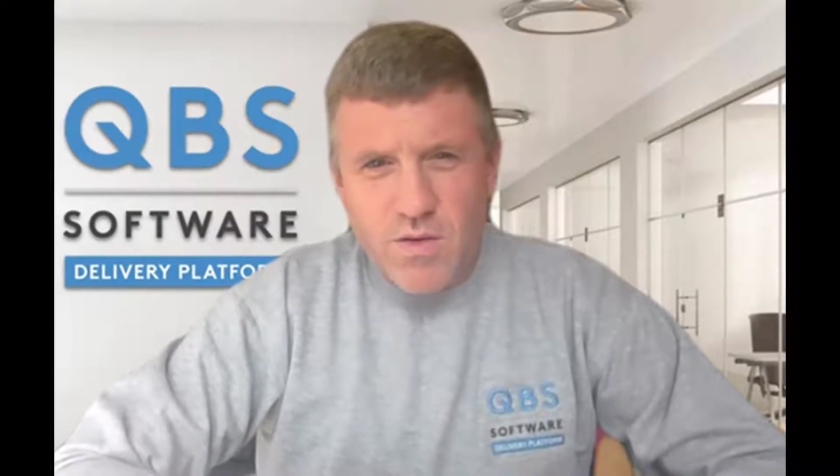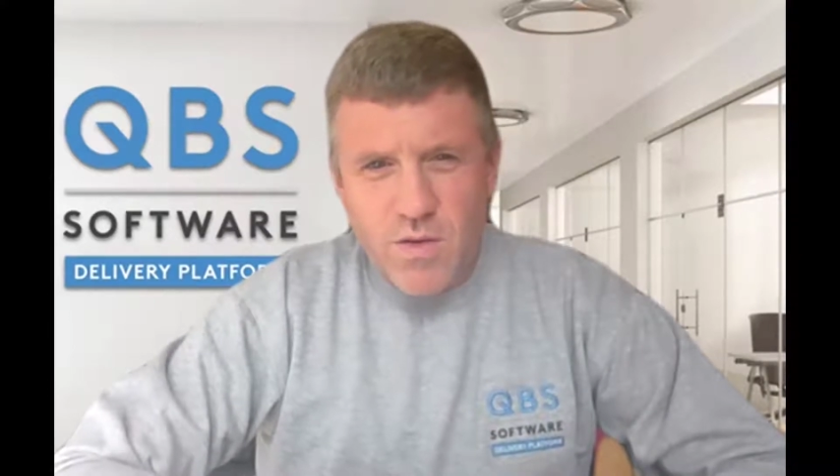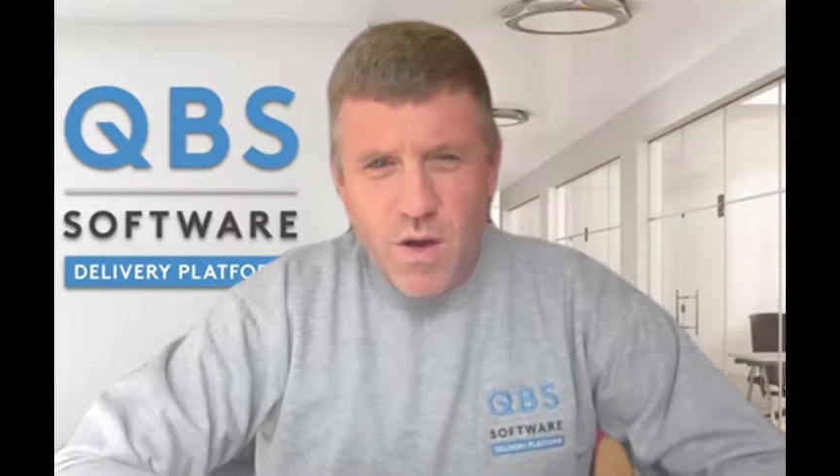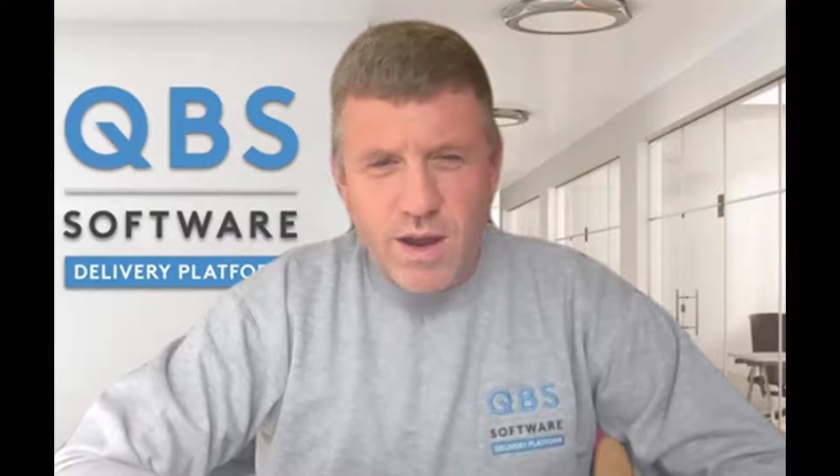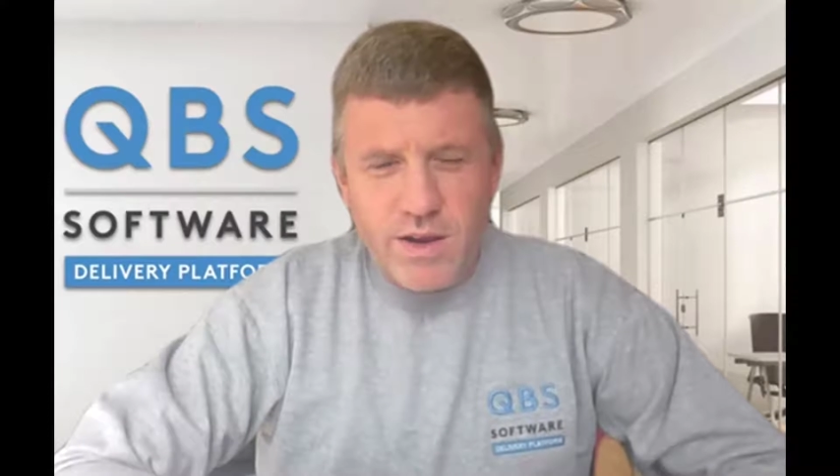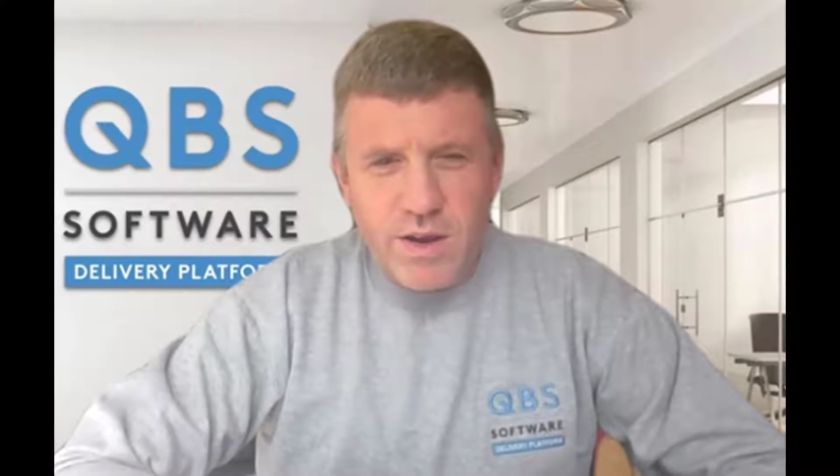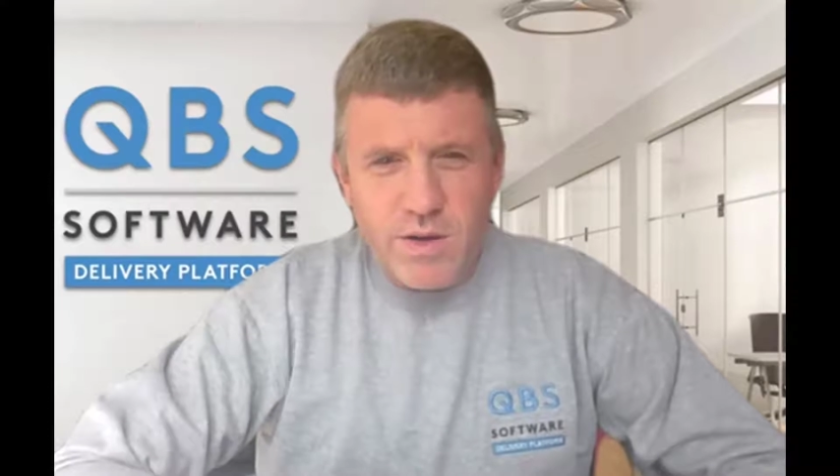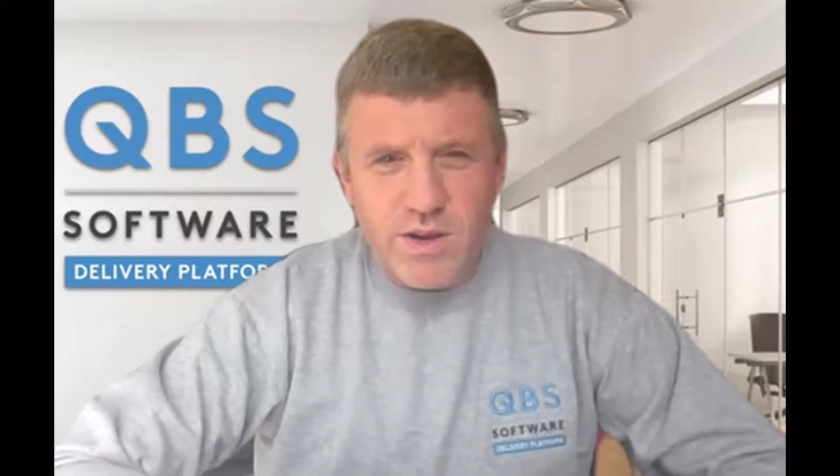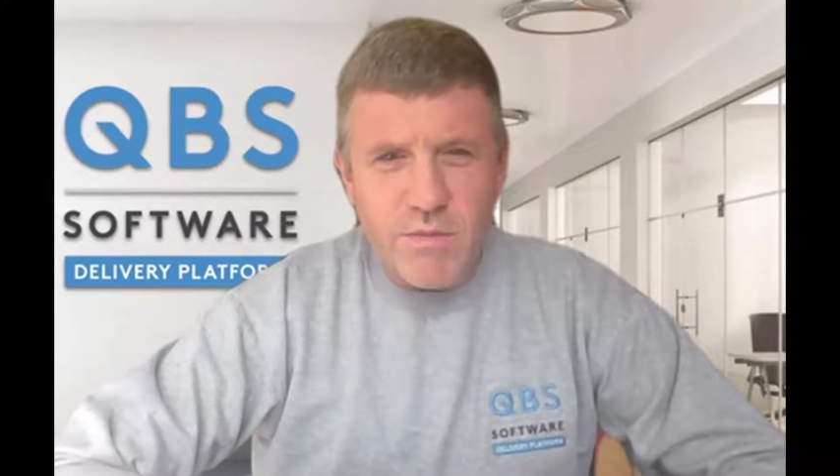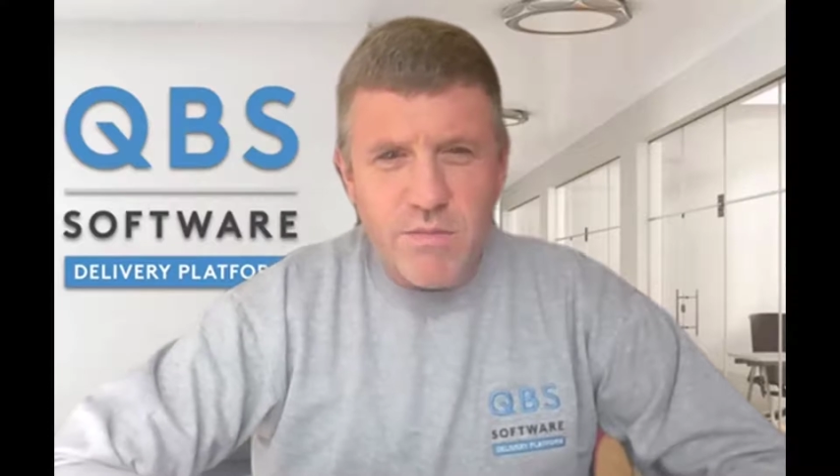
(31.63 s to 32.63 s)
try and
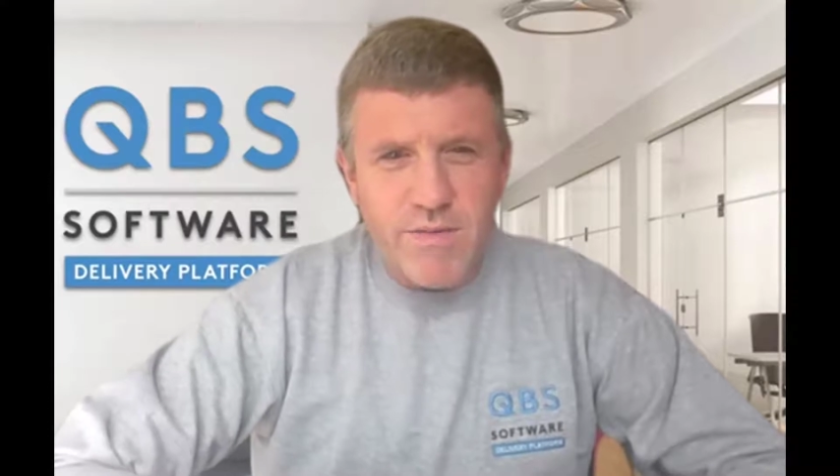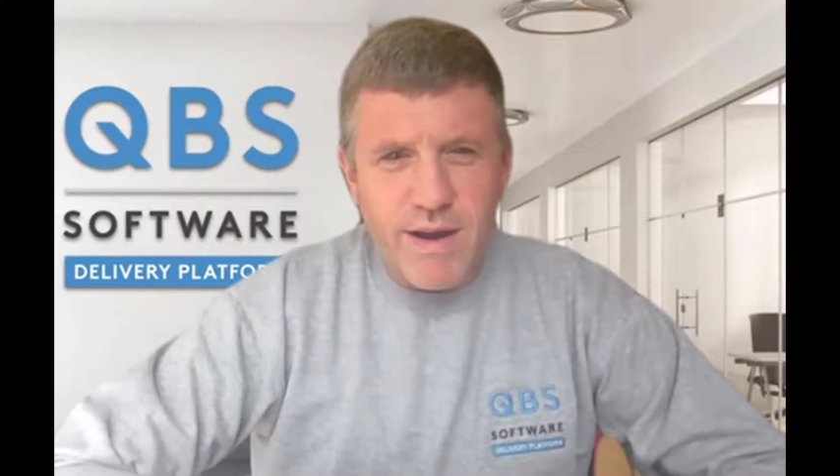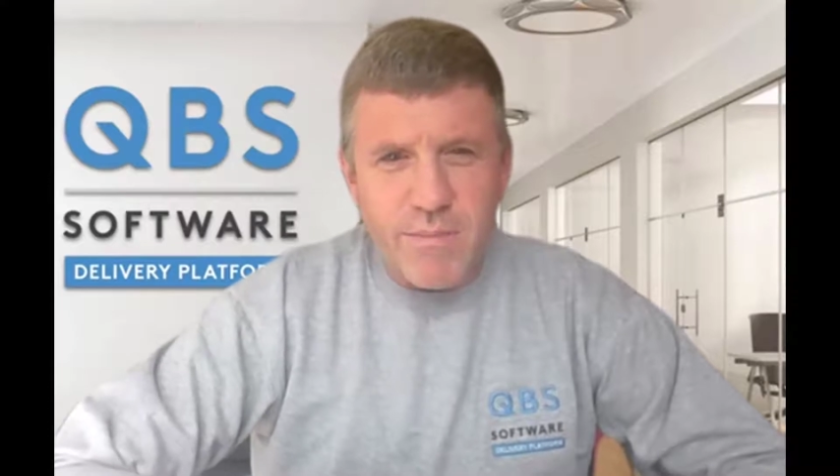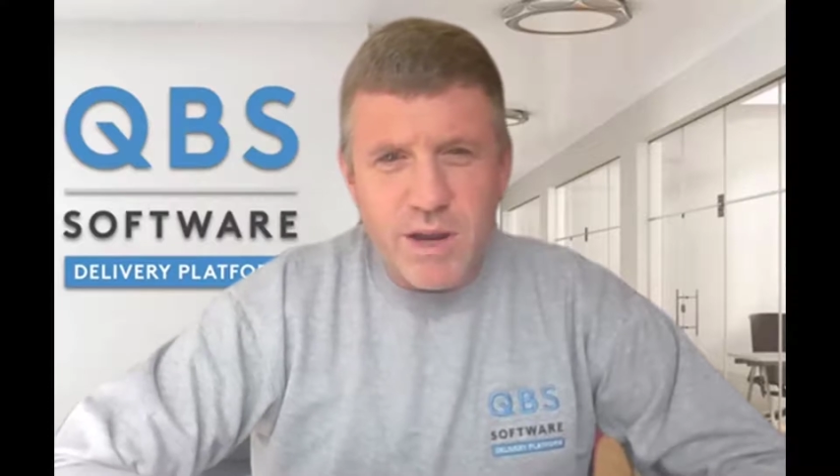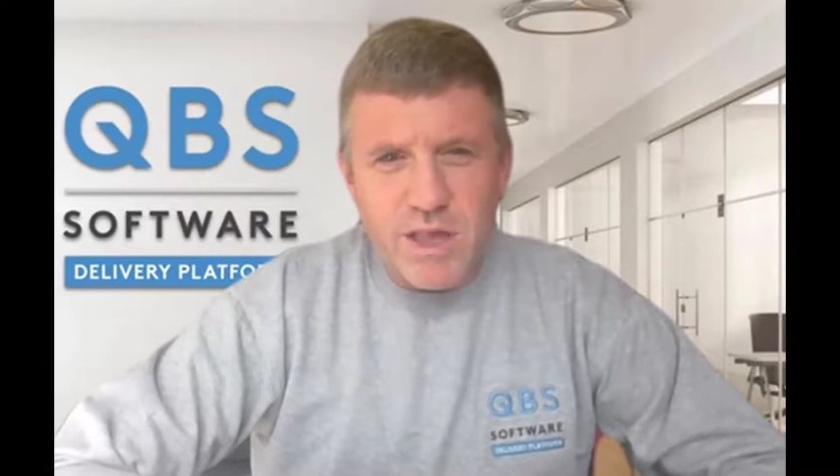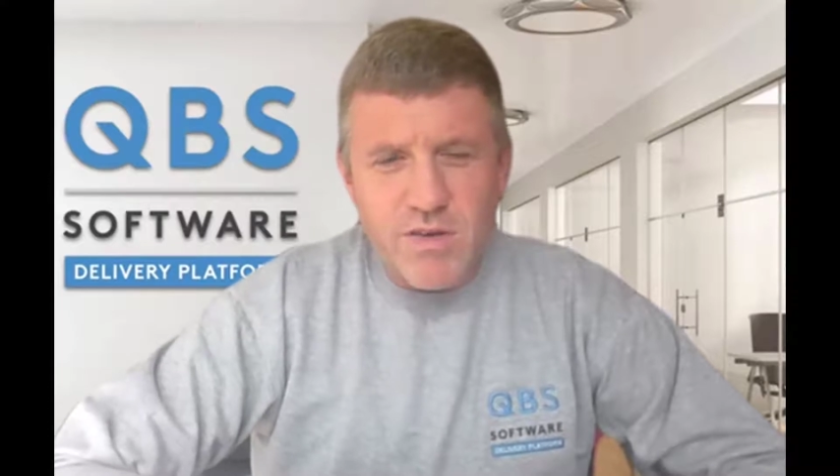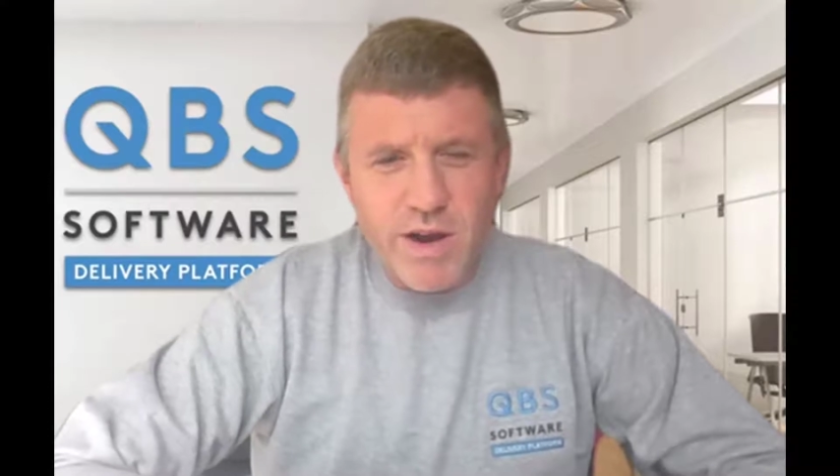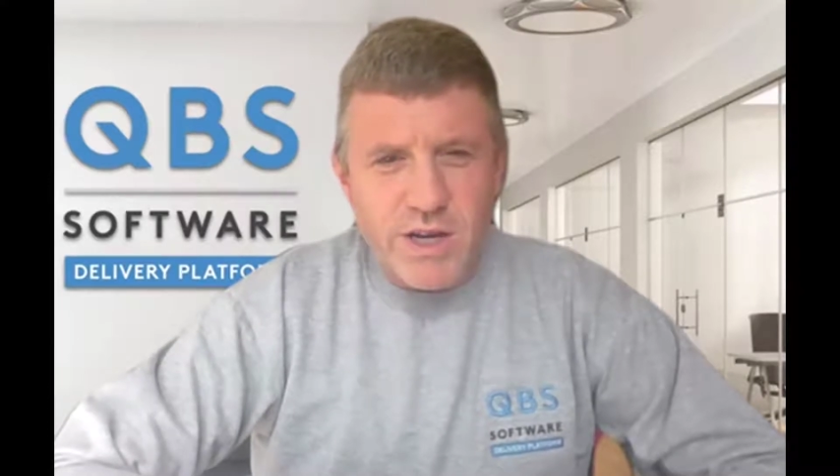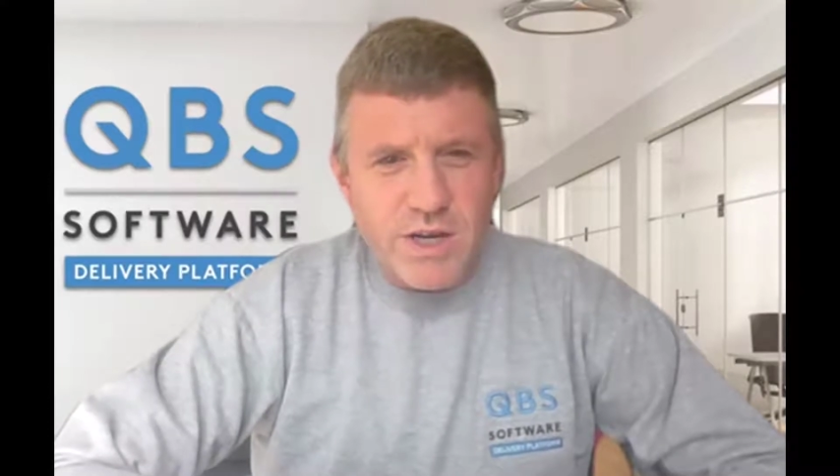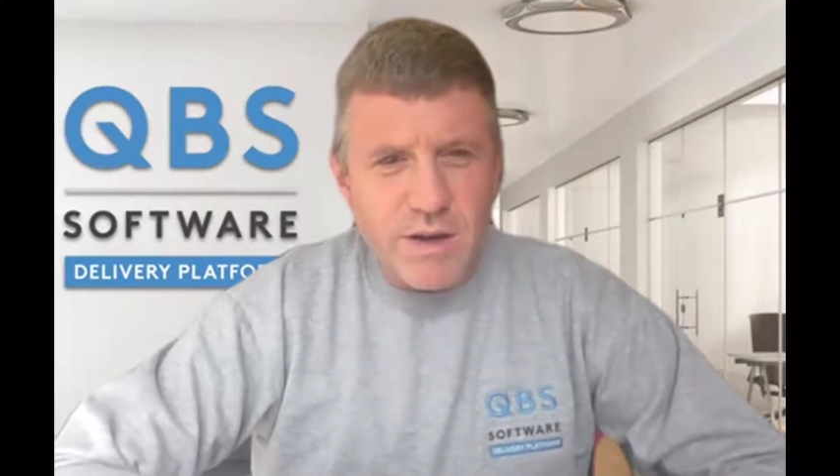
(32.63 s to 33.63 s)
do in terms of
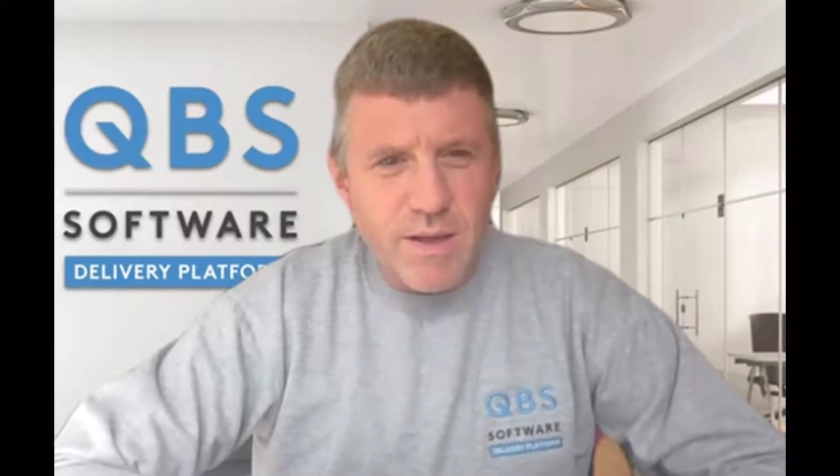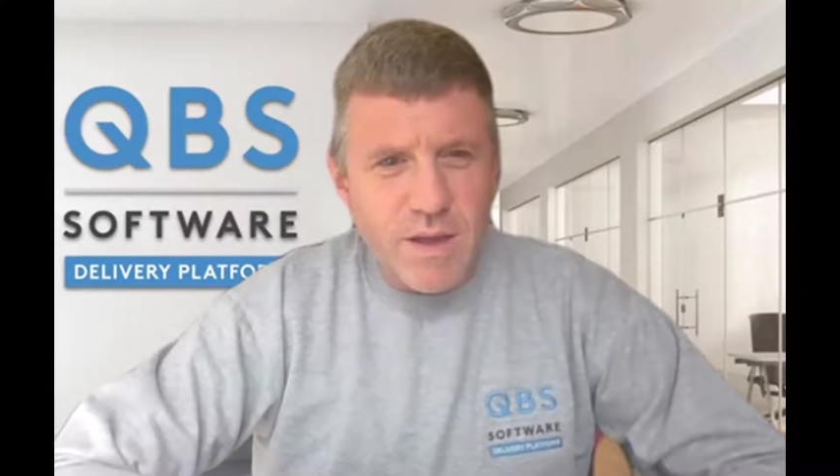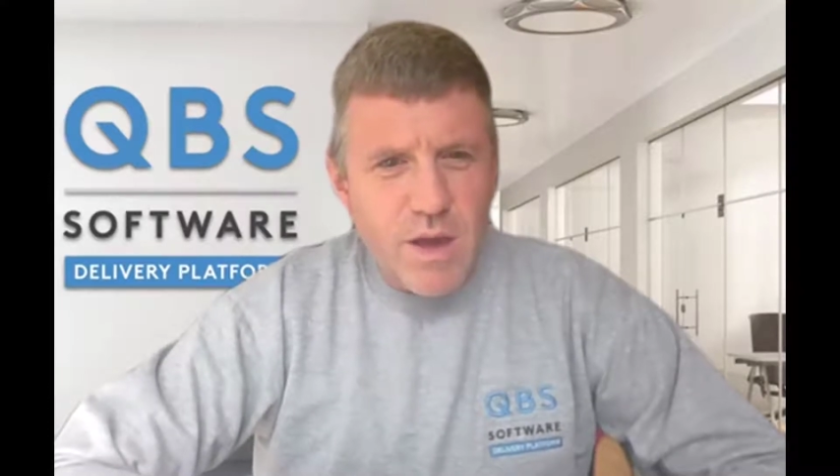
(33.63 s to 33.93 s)
administration.